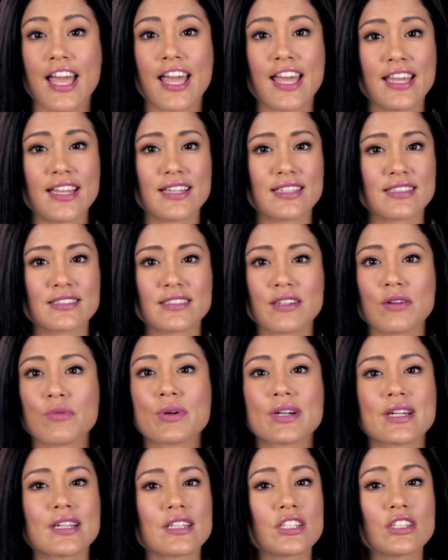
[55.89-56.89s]
and
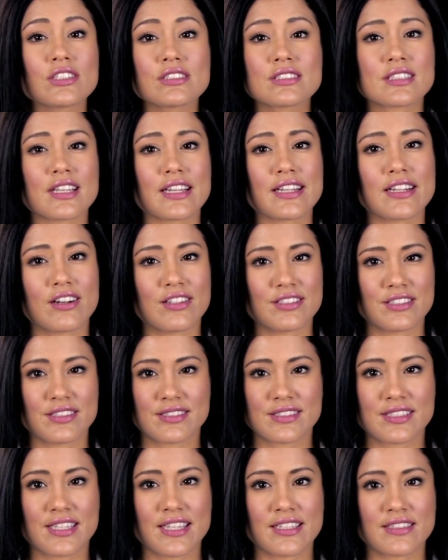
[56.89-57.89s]
what it looks like on the
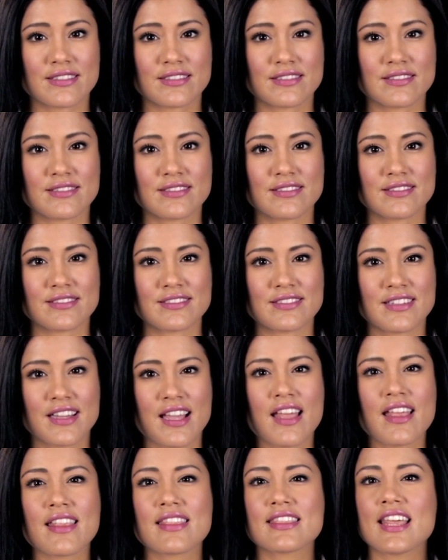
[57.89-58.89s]
skin.
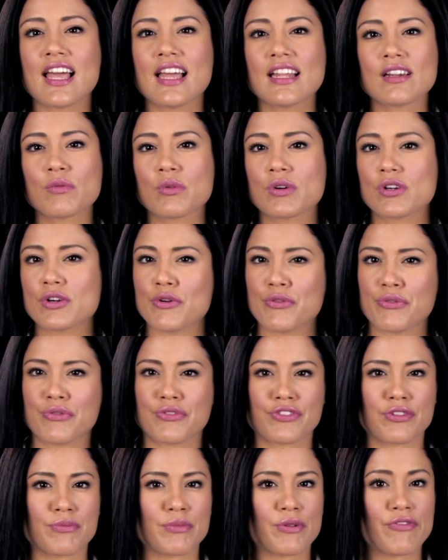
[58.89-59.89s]
Then we'll go through
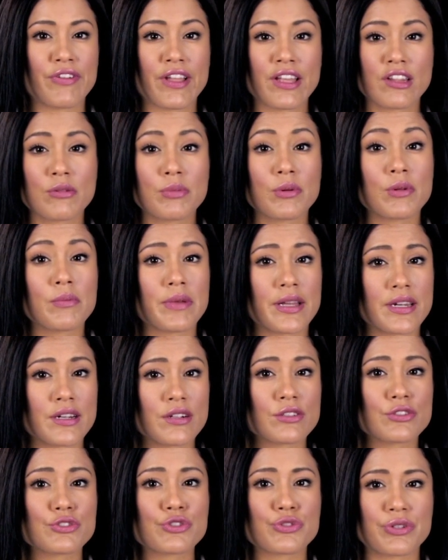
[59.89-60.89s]
some available
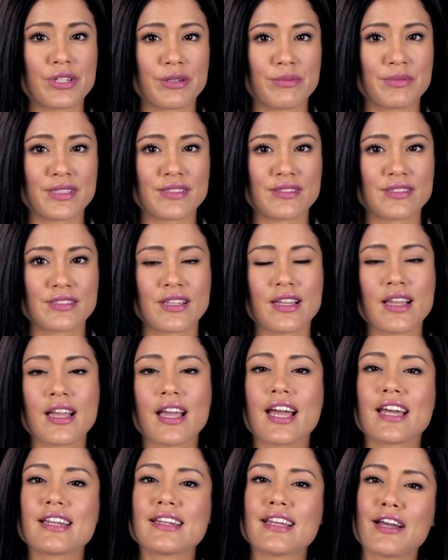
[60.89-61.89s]
medical treatments
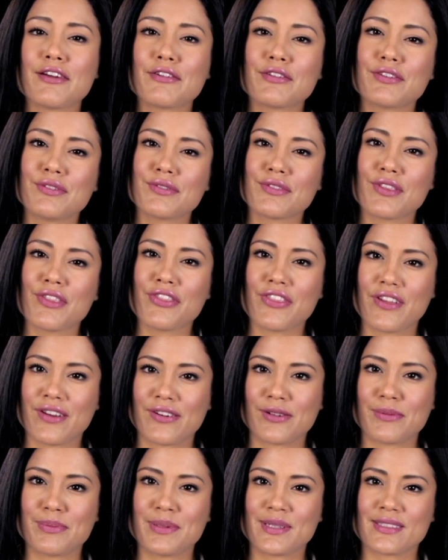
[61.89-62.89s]
and how you, the
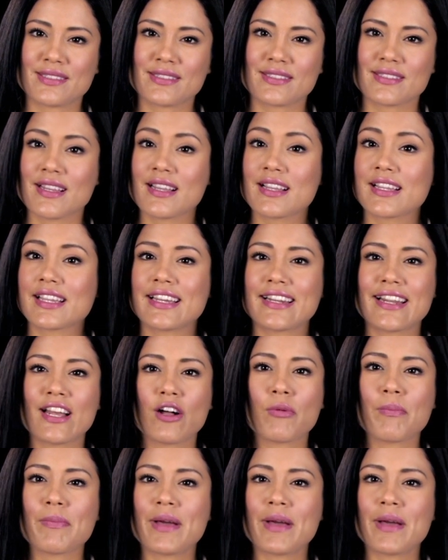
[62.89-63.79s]
therapist, can help